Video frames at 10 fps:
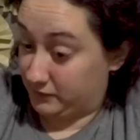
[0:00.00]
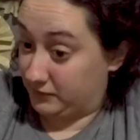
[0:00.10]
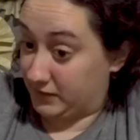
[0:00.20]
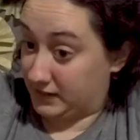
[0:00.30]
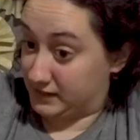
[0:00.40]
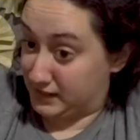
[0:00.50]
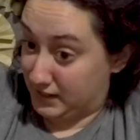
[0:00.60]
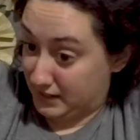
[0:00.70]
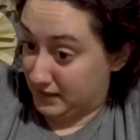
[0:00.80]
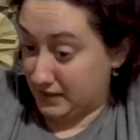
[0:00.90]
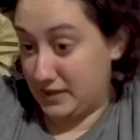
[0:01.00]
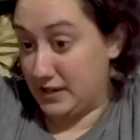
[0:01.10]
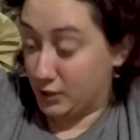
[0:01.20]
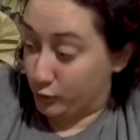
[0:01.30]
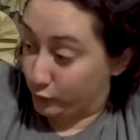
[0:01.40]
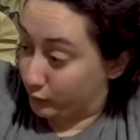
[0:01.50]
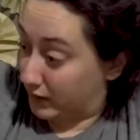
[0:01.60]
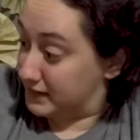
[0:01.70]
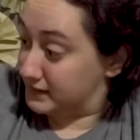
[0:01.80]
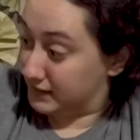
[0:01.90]
fixing the
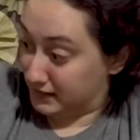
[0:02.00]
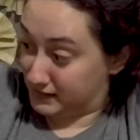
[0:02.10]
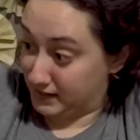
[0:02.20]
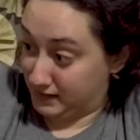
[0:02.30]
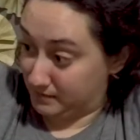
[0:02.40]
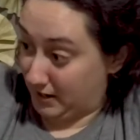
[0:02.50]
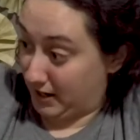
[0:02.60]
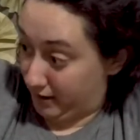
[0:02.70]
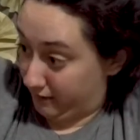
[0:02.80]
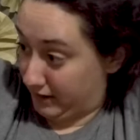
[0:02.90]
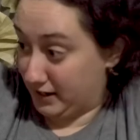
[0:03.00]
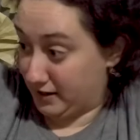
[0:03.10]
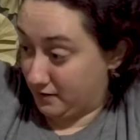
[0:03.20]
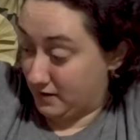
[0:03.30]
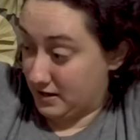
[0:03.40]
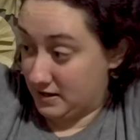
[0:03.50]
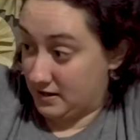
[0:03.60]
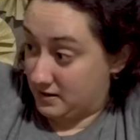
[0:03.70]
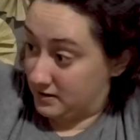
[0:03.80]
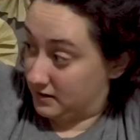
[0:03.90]
craziness that is my hair right now
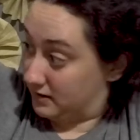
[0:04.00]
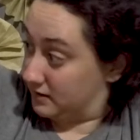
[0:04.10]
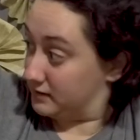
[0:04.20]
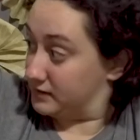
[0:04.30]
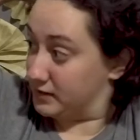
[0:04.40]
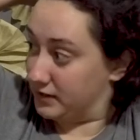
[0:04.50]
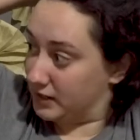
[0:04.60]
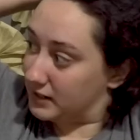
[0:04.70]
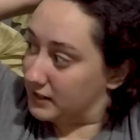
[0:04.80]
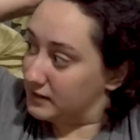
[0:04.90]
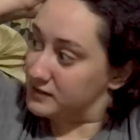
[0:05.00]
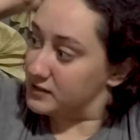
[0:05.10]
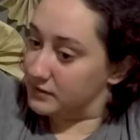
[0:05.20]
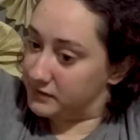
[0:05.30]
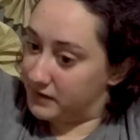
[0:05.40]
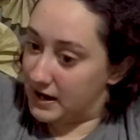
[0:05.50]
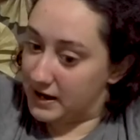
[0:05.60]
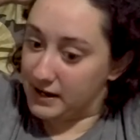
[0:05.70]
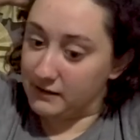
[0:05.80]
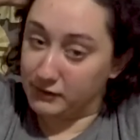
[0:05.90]
so that it can
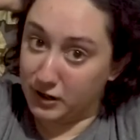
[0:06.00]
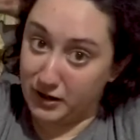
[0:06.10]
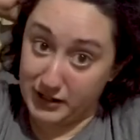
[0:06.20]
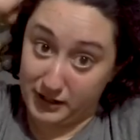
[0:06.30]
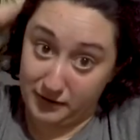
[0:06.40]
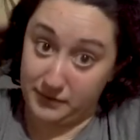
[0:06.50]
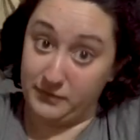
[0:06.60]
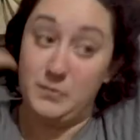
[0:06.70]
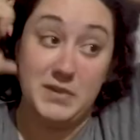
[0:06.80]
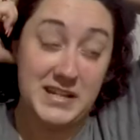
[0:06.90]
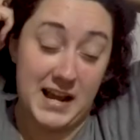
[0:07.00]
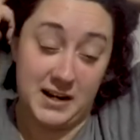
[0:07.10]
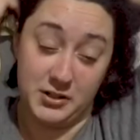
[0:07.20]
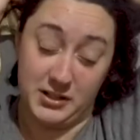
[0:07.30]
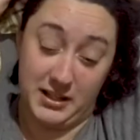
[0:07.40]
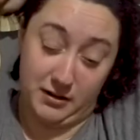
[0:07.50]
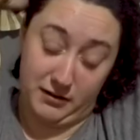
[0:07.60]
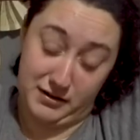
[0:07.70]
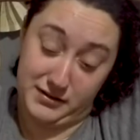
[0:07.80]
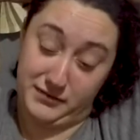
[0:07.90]
survive long enough for me to actually get
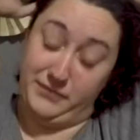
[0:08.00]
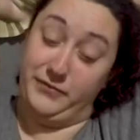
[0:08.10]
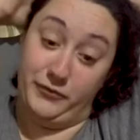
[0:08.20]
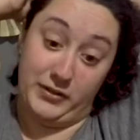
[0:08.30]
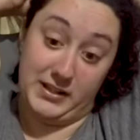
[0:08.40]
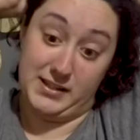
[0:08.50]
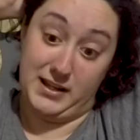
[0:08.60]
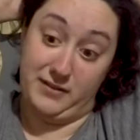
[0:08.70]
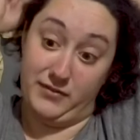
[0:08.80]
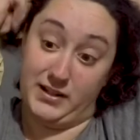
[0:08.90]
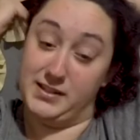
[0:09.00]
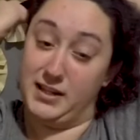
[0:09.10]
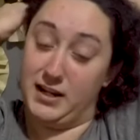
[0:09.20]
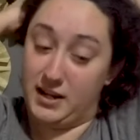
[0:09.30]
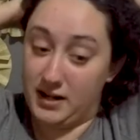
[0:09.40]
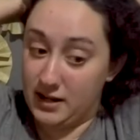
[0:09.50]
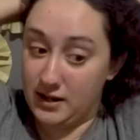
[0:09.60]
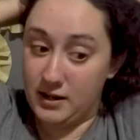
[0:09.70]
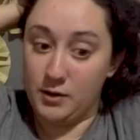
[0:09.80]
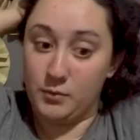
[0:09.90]
around to fixing it,
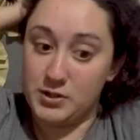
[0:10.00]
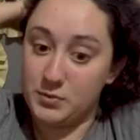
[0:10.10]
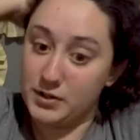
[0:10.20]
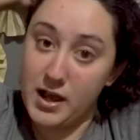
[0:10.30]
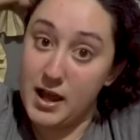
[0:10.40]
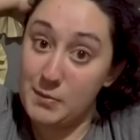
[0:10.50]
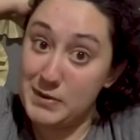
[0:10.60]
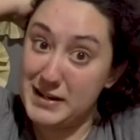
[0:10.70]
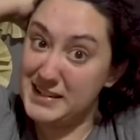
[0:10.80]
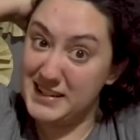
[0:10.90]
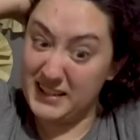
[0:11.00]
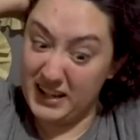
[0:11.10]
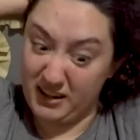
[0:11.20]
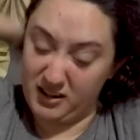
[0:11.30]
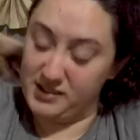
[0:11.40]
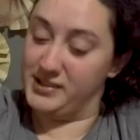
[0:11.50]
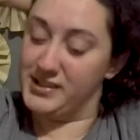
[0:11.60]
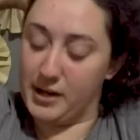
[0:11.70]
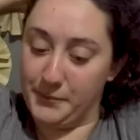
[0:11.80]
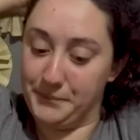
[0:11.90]
which will not happen until later.
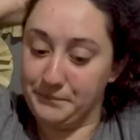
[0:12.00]
So